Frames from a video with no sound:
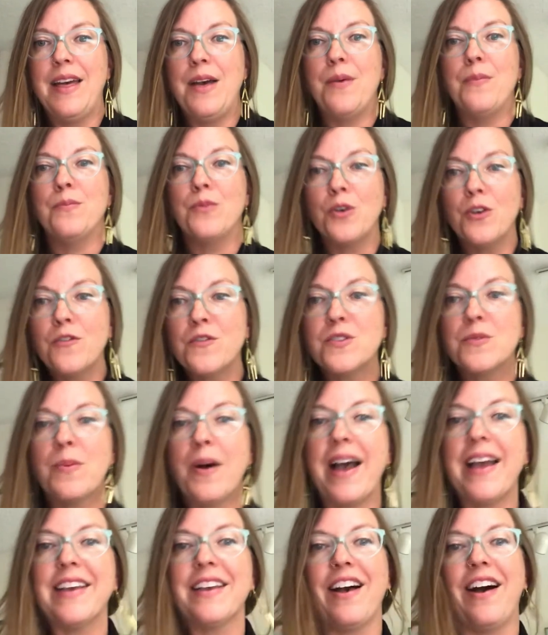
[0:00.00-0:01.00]
moved
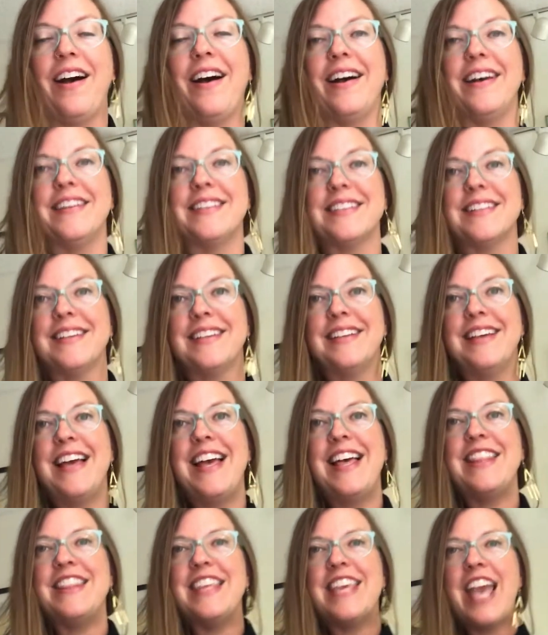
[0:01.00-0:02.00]
by God,
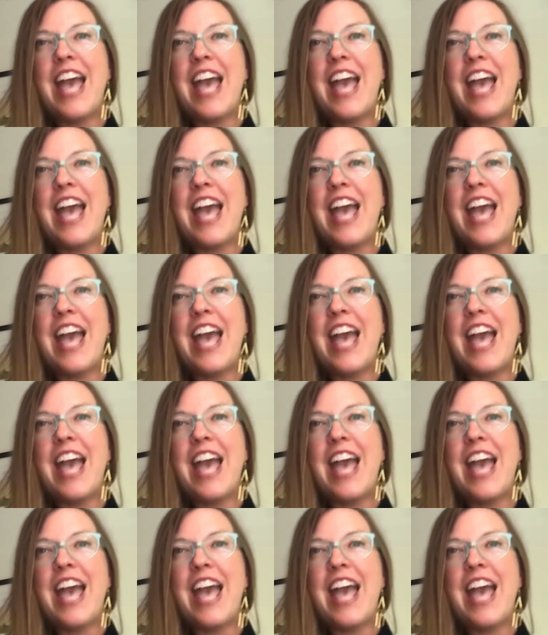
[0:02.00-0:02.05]
the